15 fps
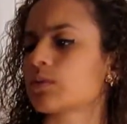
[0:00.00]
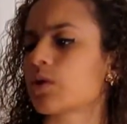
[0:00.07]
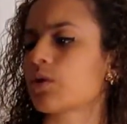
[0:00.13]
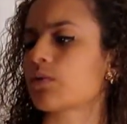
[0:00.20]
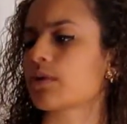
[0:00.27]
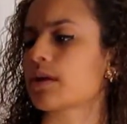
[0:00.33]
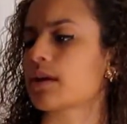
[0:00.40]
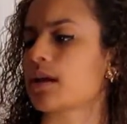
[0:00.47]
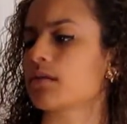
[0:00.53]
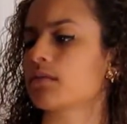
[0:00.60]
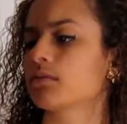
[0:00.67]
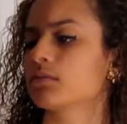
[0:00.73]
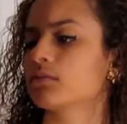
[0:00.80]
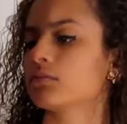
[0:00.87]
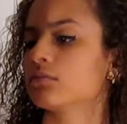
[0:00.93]
Radiant.
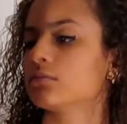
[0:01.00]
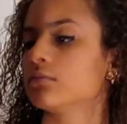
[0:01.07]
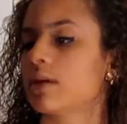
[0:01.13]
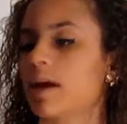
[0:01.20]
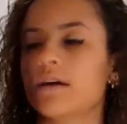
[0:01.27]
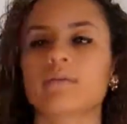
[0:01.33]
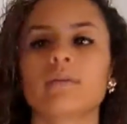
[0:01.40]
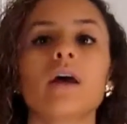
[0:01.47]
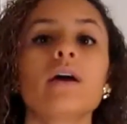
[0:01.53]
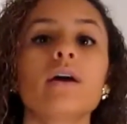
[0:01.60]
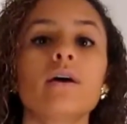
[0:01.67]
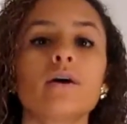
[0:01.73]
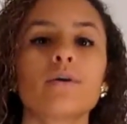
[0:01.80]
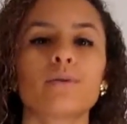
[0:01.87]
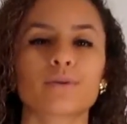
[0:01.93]
Yeah,
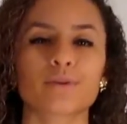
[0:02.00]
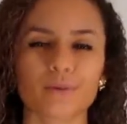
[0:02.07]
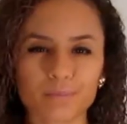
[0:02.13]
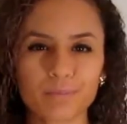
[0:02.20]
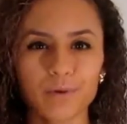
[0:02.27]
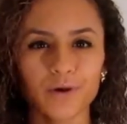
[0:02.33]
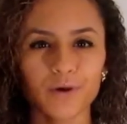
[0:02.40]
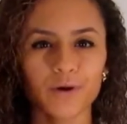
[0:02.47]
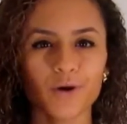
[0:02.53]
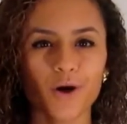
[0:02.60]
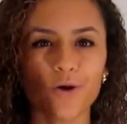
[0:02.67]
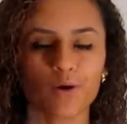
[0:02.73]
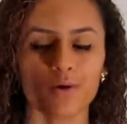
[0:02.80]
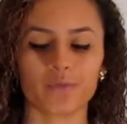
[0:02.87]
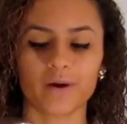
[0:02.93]
with pure
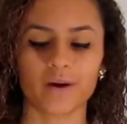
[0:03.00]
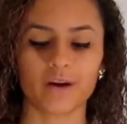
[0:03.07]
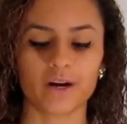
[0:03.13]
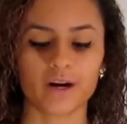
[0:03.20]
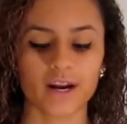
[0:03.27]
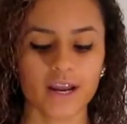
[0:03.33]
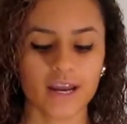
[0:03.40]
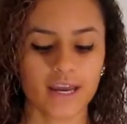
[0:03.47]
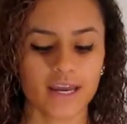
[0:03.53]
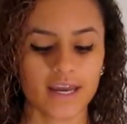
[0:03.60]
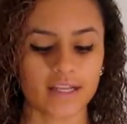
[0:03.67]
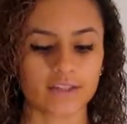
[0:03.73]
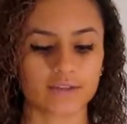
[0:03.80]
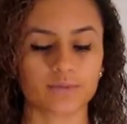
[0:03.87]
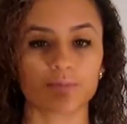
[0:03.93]
cocoa butter.
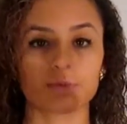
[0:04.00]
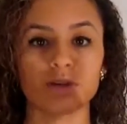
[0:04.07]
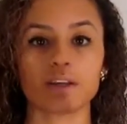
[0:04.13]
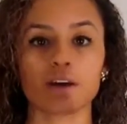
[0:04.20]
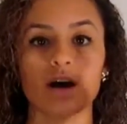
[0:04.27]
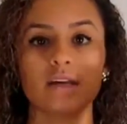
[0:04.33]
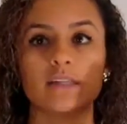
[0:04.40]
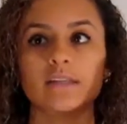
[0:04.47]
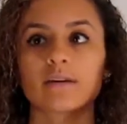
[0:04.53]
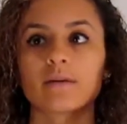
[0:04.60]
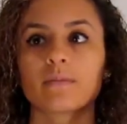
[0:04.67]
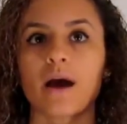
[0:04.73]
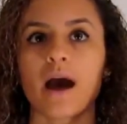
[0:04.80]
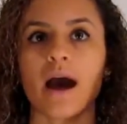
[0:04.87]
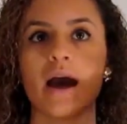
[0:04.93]
It's really
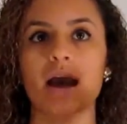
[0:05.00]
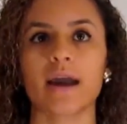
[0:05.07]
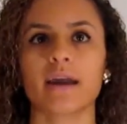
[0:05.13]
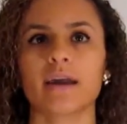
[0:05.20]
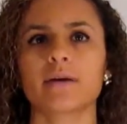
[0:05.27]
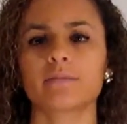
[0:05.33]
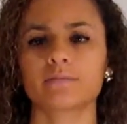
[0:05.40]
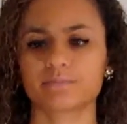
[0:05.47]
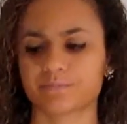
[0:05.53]
awesome. I